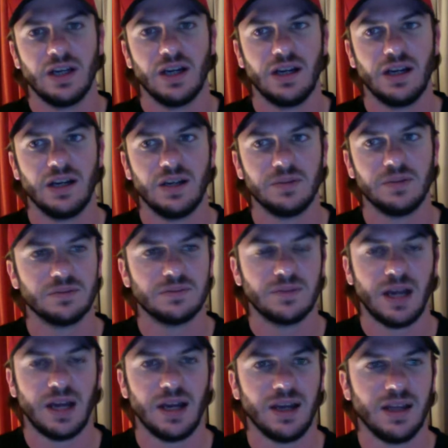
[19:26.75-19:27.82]

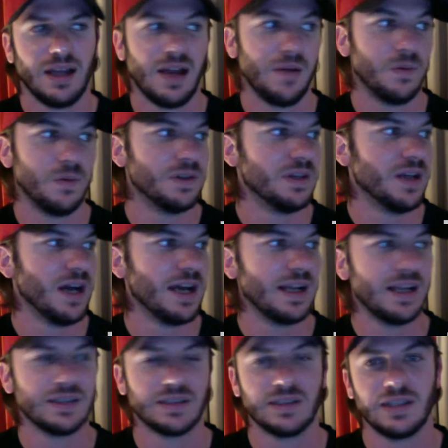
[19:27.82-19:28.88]
I would not
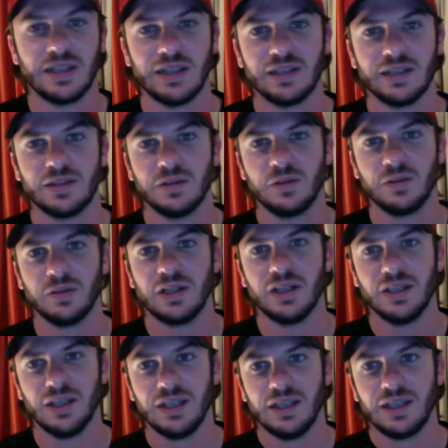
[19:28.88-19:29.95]
hesitate to